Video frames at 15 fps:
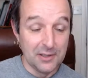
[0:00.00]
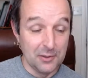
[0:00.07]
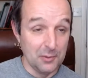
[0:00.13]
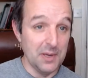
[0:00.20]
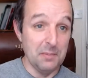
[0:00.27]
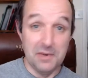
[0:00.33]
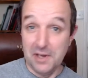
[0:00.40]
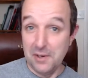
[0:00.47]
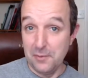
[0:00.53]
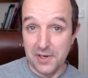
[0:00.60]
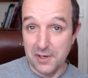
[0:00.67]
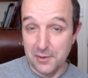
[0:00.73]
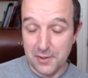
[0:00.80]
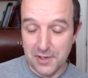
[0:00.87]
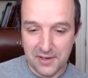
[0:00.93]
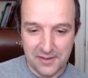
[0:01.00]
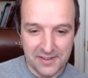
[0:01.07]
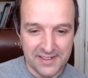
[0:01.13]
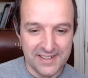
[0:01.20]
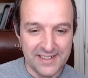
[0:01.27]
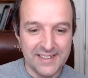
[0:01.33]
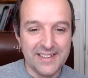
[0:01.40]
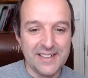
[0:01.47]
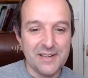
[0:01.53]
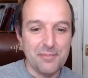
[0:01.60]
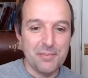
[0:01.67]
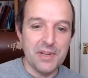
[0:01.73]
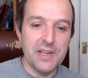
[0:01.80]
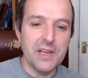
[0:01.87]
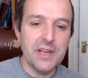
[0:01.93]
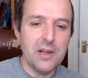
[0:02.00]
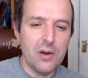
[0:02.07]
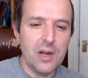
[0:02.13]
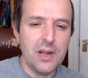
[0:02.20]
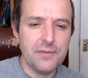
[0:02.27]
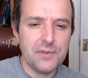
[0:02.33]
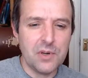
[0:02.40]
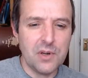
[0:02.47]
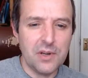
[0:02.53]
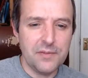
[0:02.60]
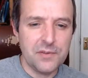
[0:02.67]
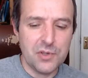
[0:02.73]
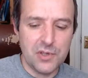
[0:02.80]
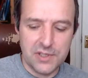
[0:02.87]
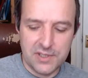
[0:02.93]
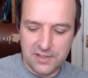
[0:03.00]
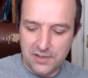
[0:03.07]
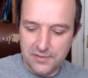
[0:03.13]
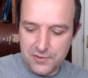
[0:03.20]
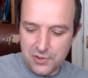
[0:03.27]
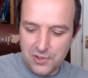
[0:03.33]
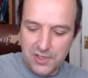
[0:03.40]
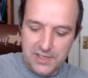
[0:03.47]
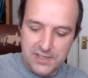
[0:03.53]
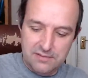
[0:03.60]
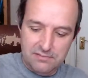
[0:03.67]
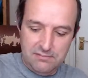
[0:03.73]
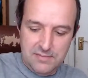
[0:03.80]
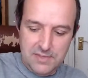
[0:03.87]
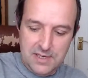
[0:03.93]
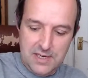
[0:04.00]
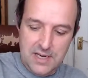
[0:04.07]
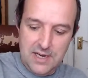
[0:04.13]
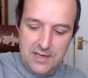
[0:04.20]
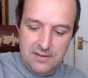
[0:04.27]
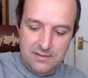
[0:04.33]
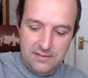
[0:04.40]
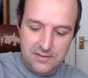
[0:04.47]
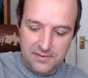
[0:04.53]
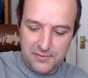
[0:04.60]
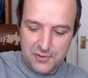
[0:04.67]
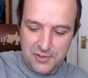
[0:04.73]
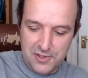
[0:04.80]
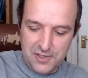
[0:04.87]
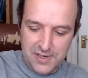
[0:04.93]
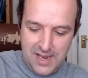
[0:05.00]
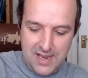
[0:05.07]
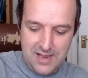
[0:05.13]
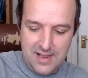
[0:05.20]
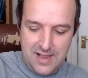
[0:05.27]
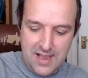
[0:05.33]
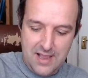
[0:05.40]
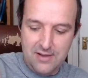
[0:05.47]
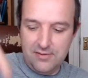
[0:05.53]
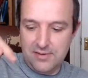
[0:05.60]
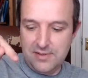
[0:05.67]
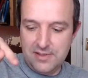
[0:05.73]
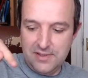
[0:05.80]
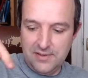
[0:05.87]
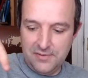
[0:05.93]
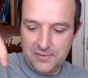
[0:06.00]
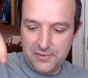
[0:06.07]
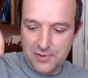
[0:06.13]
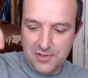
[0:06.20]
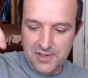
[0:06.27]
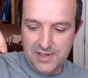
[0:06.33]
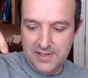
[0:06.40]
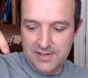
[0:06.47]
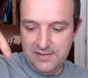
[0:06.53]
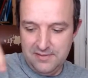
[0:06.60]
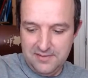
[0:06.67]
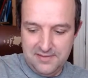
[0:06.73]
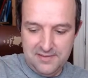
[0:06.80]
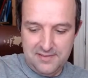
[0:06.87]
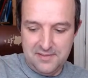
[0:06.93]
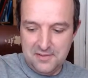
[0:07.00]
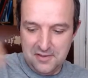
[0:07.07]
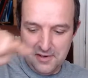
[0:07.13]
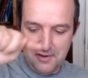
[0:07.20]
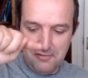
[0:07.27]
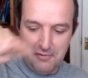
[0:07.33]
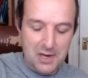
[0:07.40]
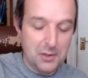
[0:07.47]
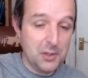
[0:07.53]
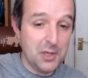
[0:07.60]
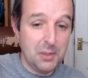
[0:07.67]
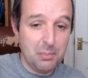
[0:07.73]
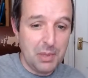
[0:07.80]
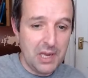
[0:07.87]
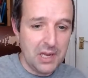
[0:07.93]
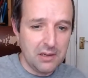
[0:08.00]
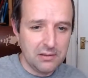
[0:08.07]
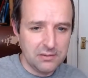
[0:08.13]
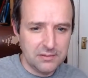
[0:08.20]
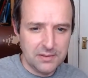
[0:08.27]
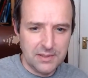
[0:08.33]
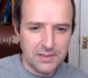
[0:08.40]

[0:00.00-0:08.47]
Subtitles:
Well, let me know where you go. But I've tried in, I've tried out, I've tried around and about.